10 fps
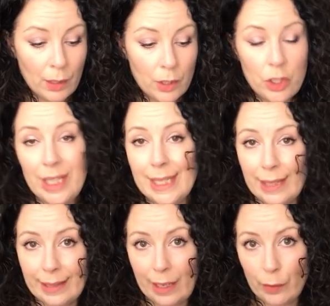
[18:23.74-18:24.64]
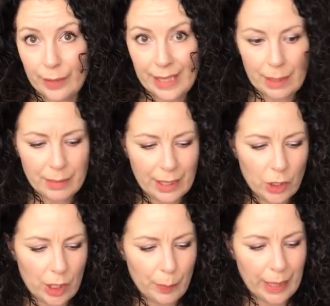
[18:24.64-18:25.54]
She said they offer same day
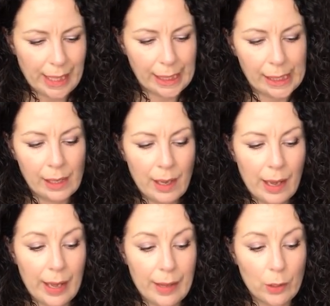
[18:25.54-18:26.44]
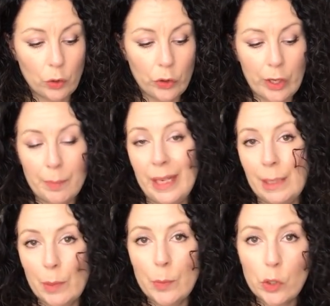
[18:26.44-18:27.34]
shipping, although
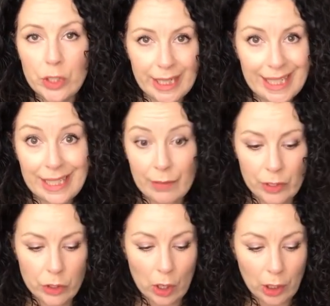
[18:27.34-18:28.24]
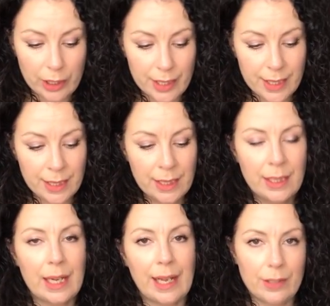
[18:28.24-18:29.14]
minimum order is $7
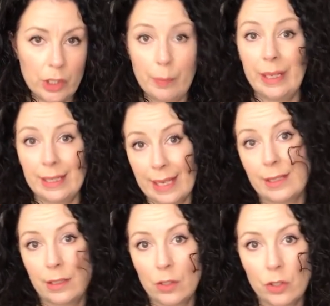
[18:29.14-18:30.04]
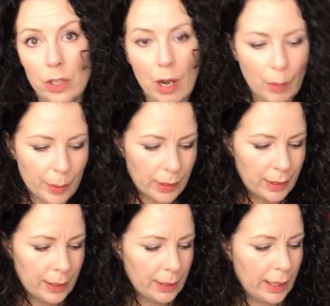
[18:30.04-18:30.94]
and shipping's added on top.
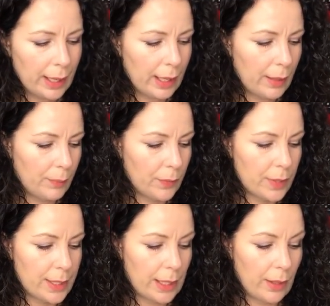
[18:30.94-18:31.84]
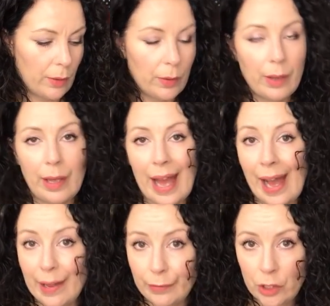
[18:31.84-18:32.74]
So
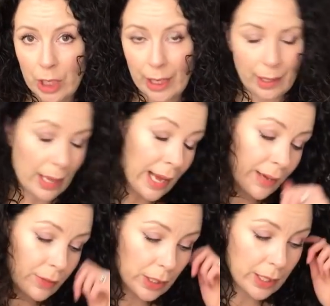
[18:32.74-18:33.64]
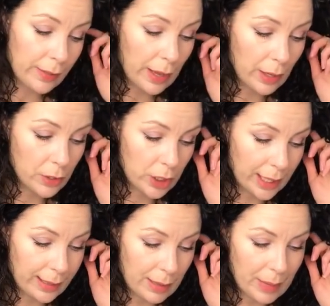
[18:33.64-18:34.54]
have a check, have a look at those,
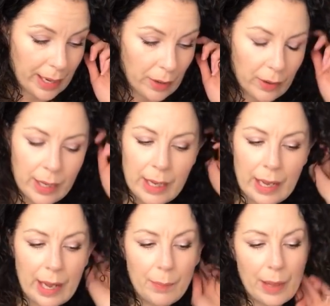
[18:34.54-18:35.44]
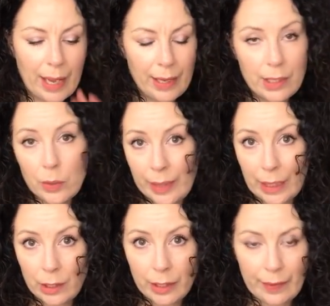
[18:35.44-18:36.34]
check them out. I had a quick
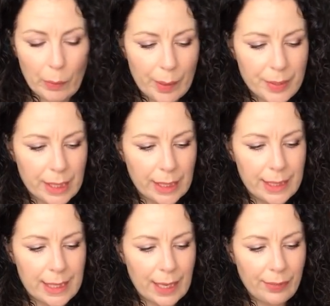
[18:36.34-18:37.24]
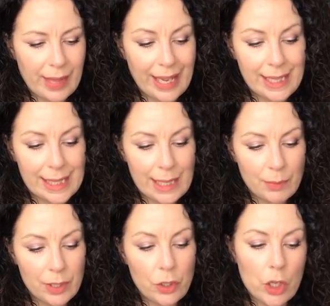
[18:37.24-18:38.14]
look at their website and they
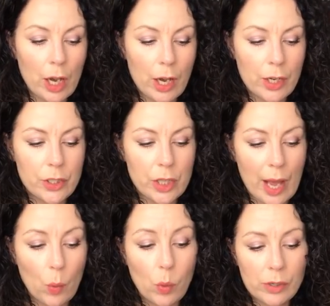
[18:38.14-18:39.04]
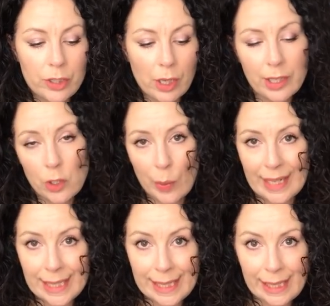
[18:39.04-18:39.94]
seem to charge
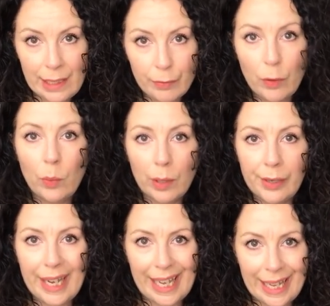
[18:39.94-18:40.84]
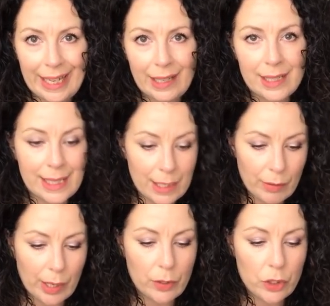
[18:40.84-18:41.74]
$1.20 for one
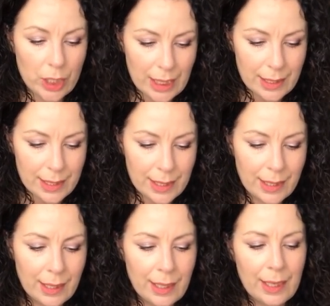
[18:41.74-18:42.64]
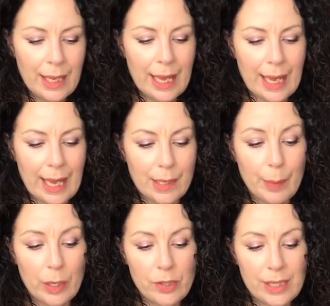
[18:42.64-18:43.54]
A0 sheet, and
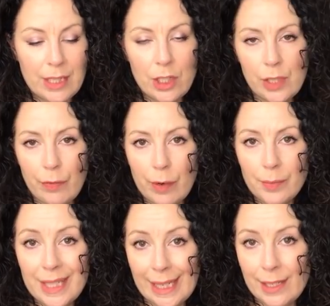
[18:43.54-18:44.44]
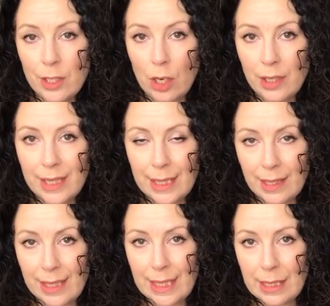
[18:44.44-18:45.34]
postage is from
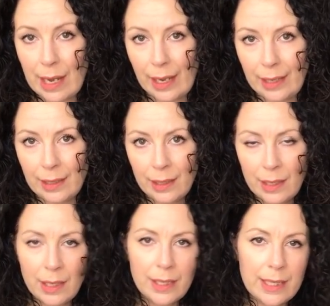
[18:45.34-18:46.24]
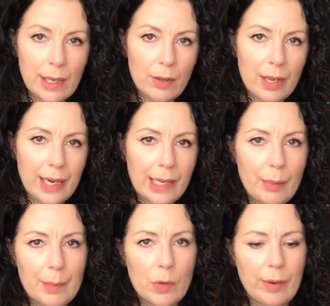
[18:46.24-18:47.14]
$6.99. So a little
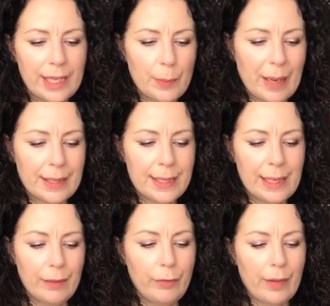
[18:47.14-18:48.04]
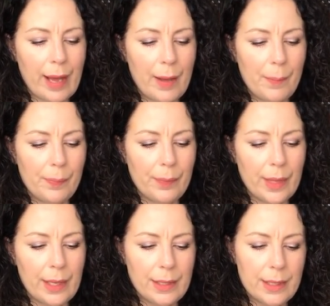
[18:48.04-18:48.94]
bit more expensive
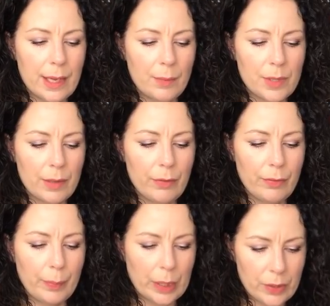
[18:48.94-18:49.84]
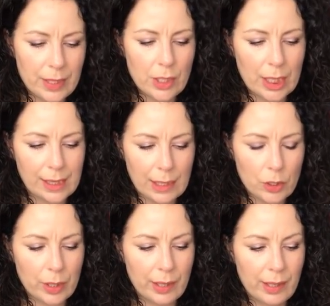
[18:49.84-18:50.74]
in terms of postage,
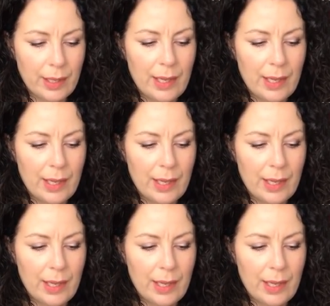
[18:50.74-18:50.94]
etc.